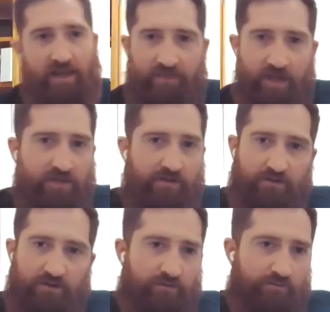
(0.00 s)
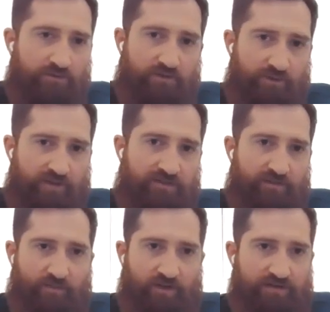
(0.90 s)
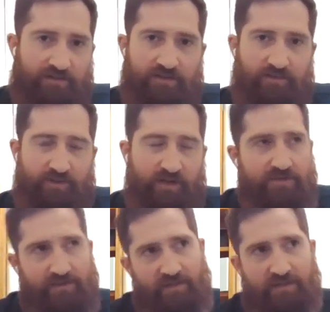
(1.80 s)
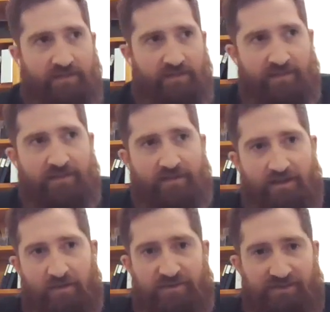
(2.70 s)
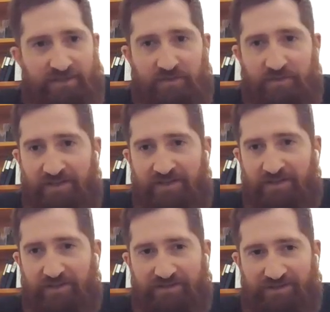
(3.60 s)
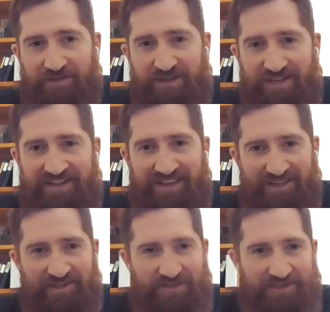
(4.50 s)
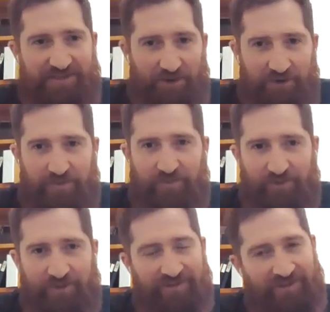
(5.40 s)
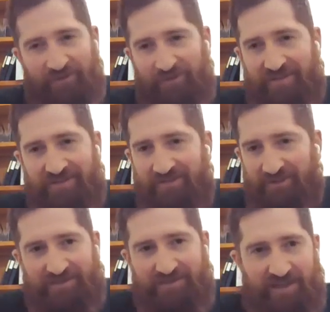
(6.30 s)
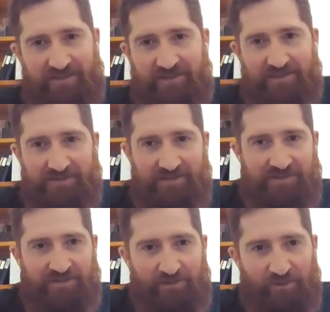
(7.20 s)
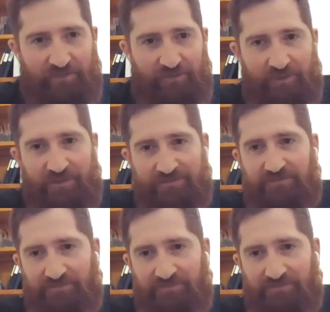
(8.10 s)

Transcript: and then you can go with the rest of the process. But I would say you need that good starting point. Otherwise, the rest of the assay just isn't going to work for you.